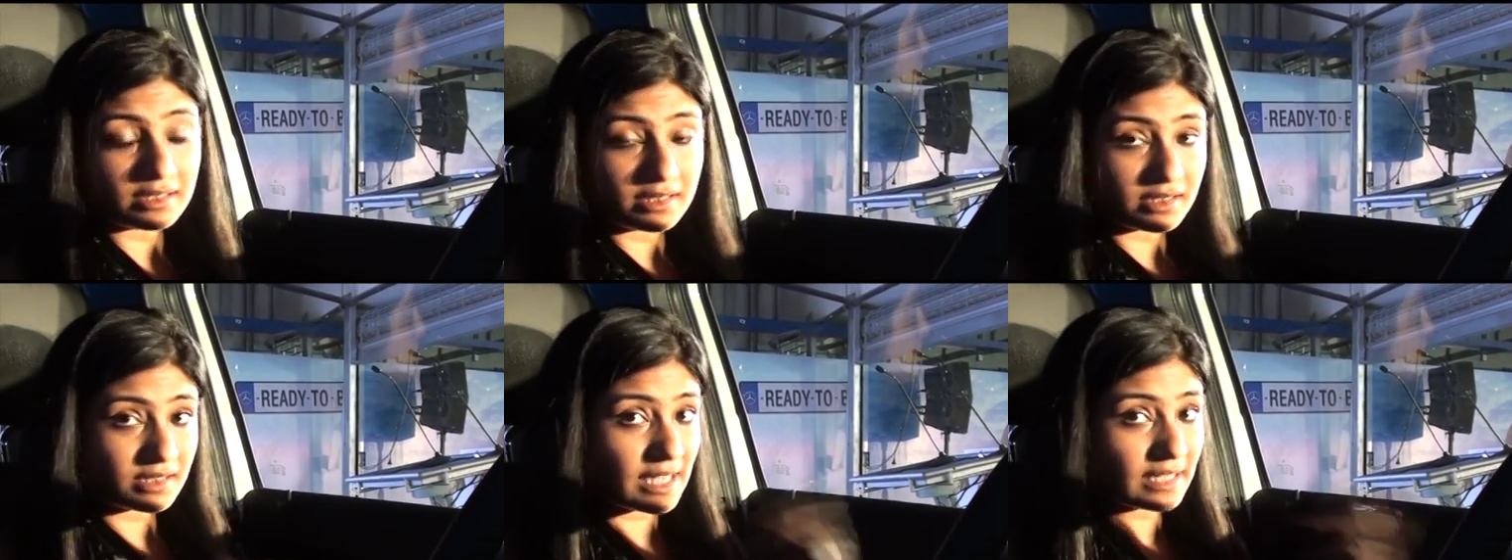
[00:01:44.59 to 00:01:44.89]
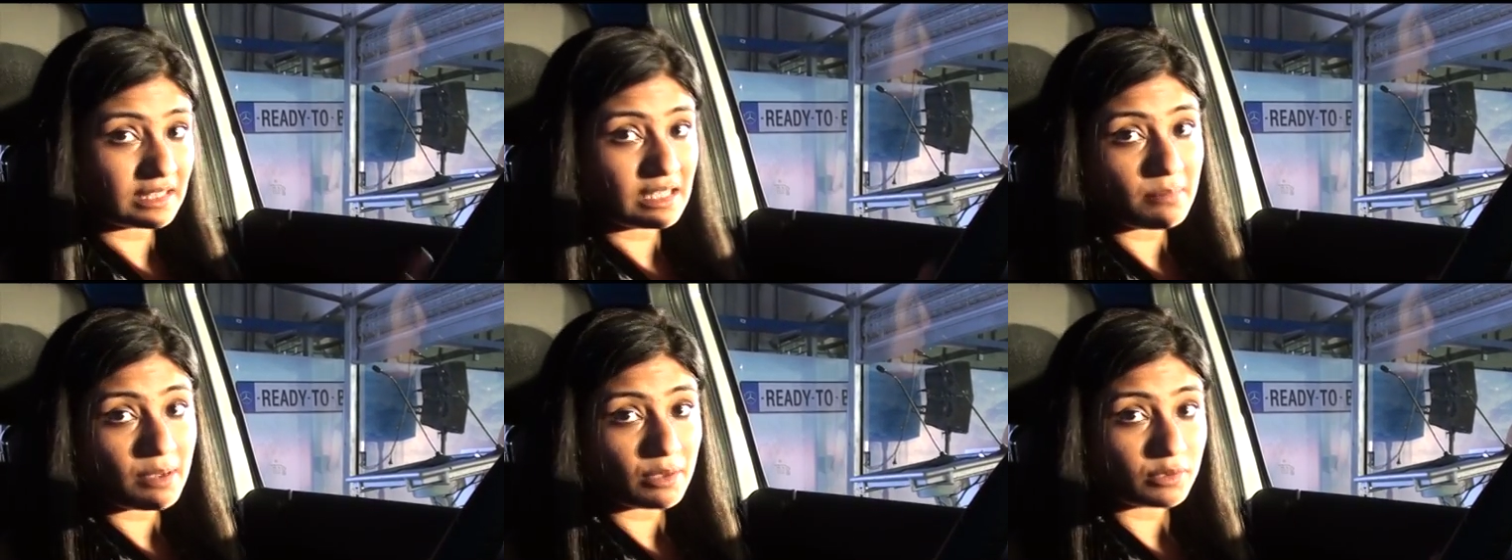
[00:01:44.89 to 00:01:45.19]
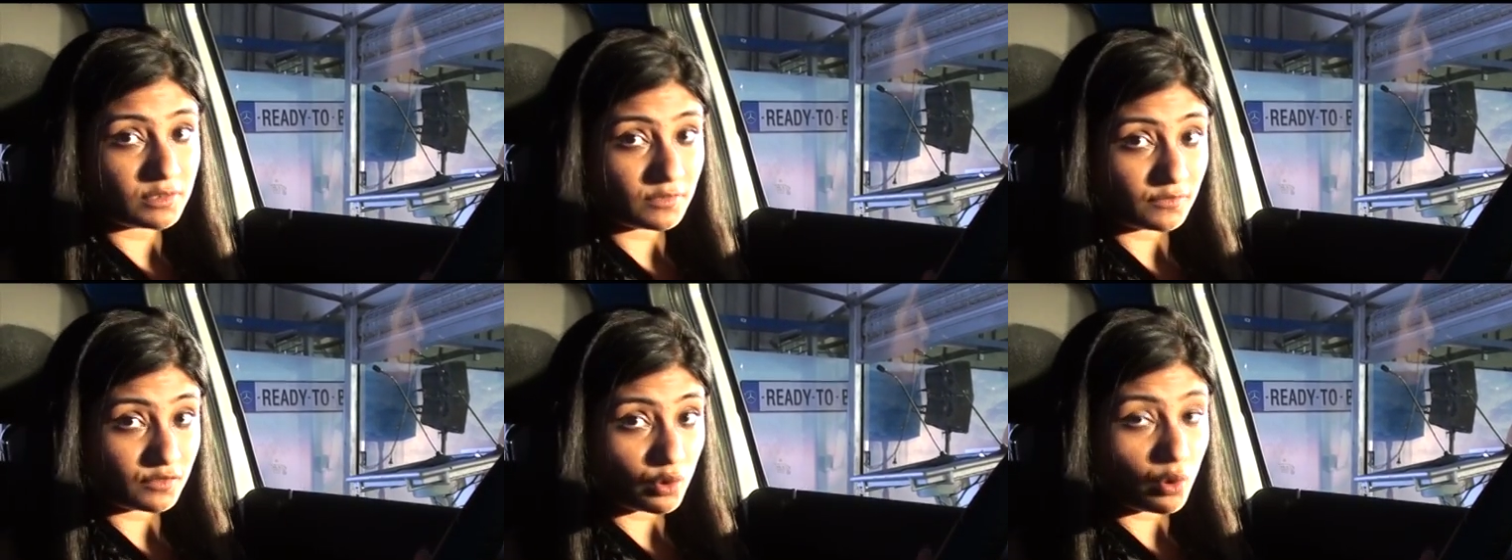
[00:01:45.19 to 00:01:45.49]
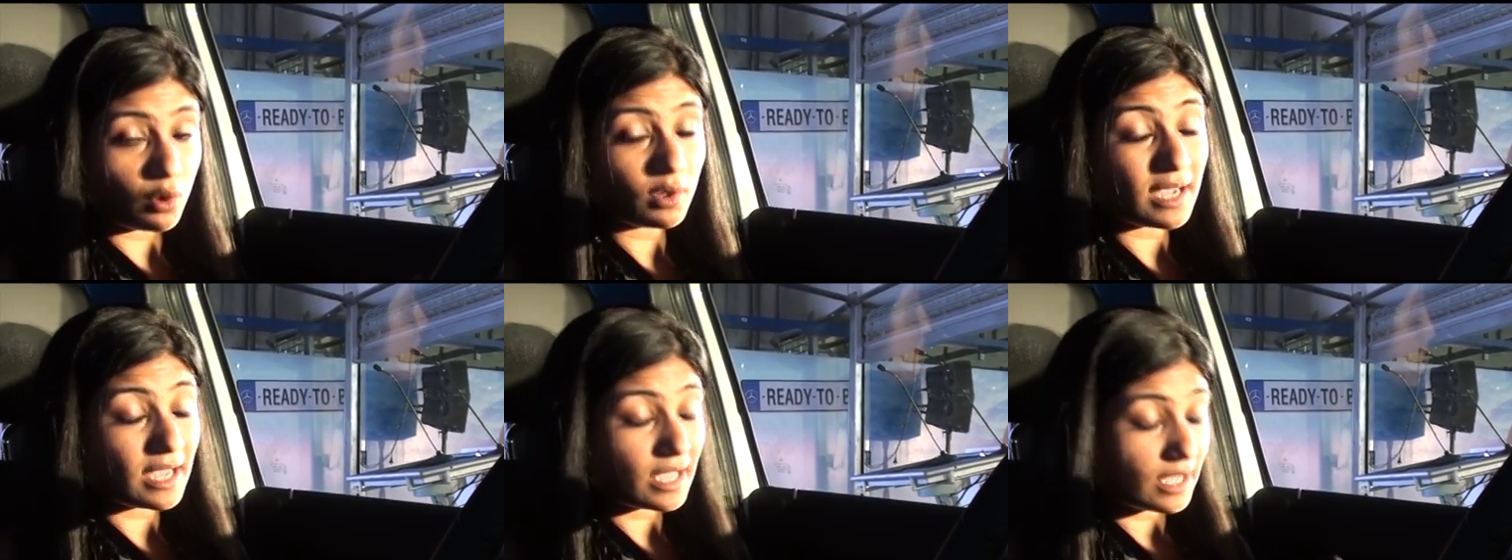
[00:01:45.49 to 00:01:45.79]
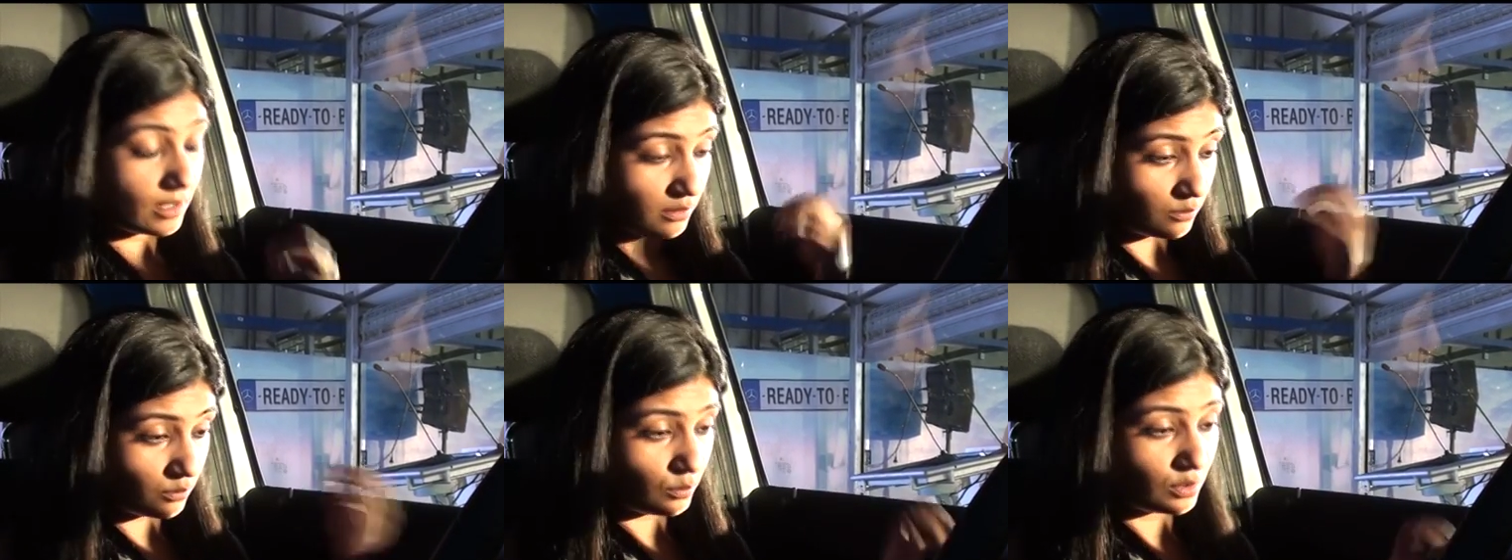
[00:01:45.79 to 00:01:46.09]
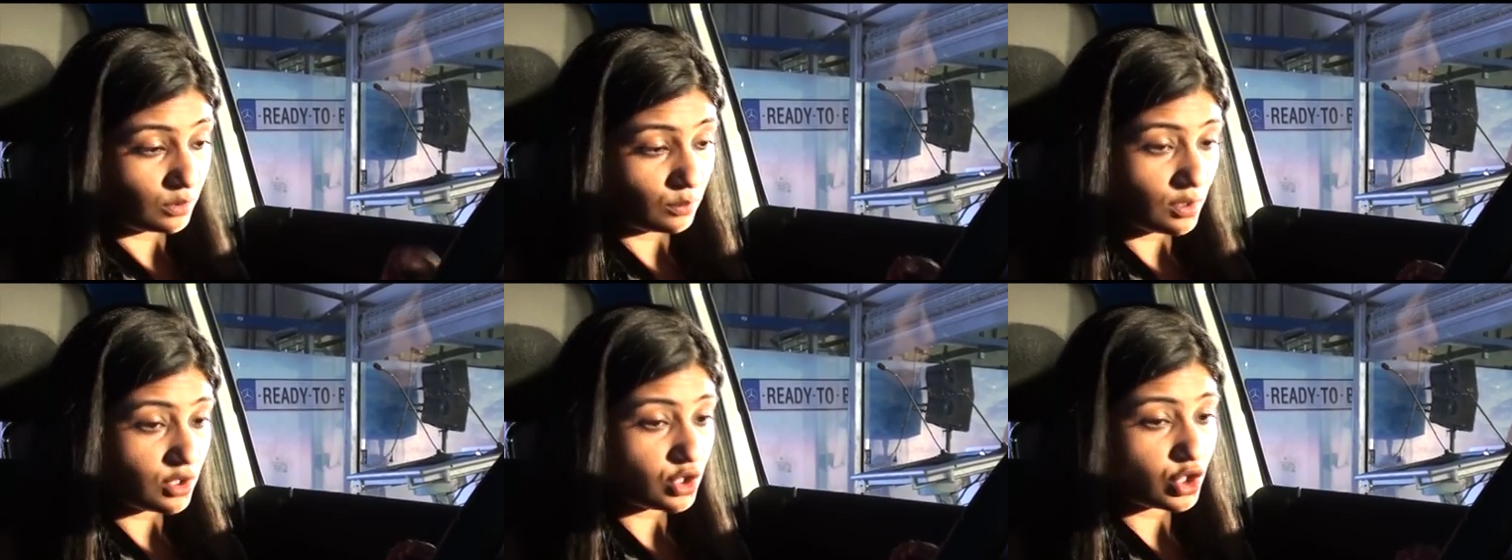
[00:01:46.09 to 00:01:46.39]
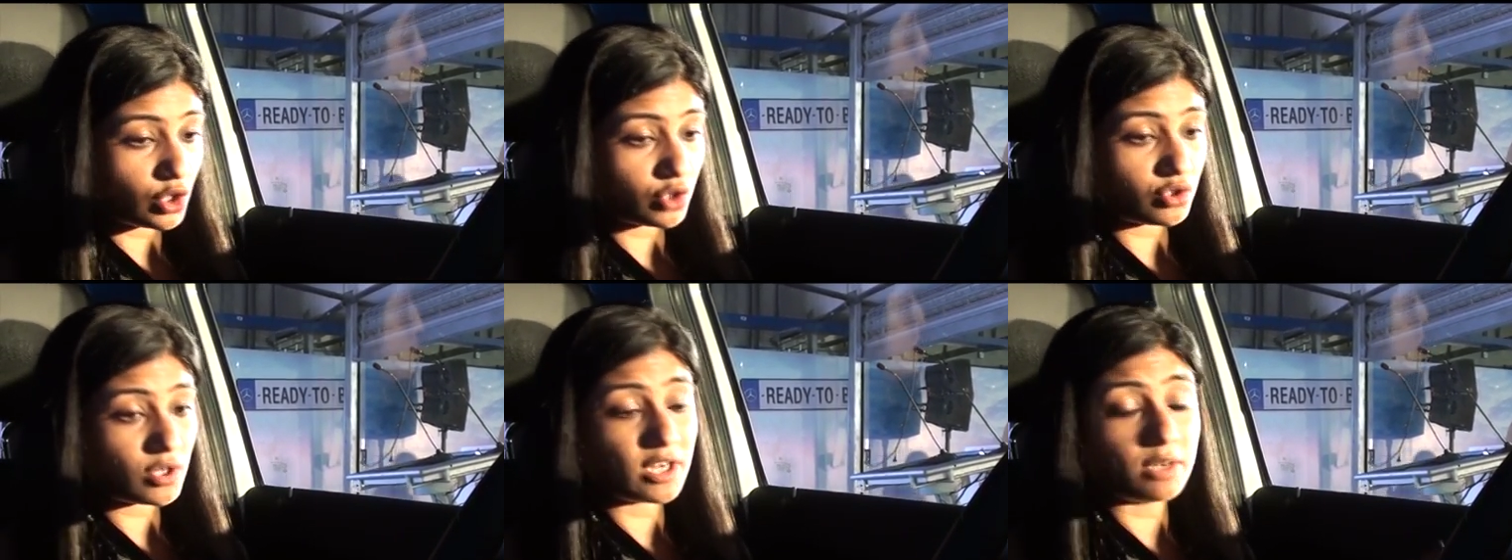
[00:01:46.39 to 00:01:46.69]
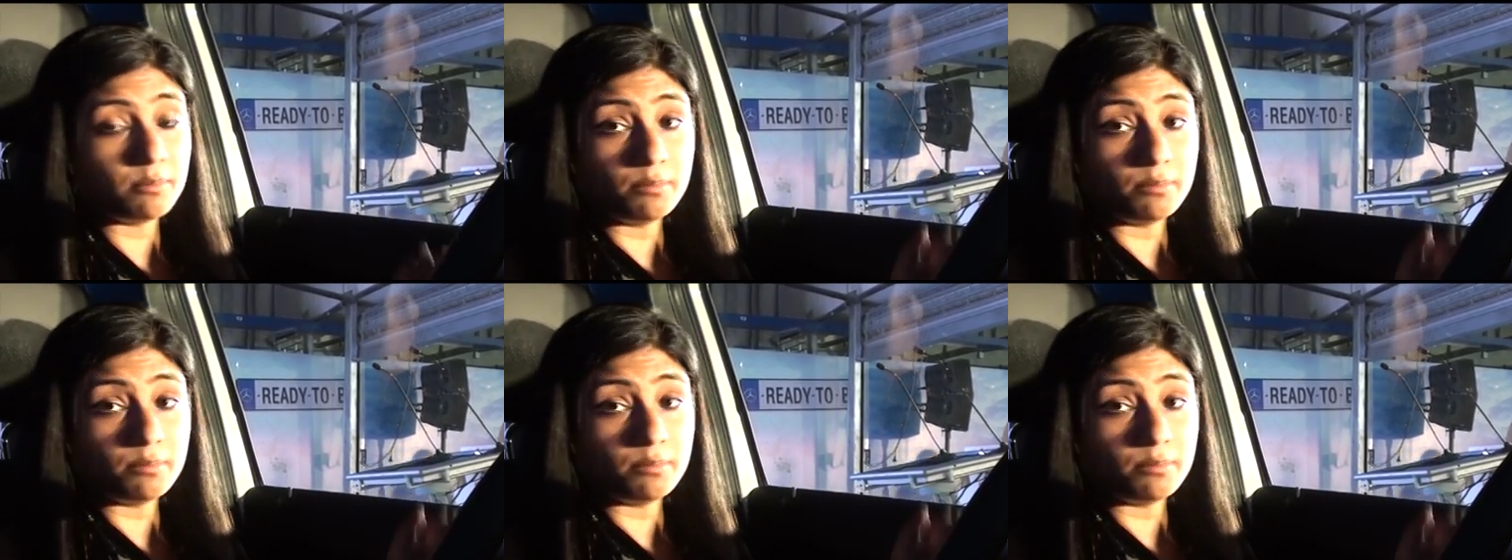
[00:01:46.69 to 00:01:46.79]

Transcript: detect the amount of torque with which you're trying to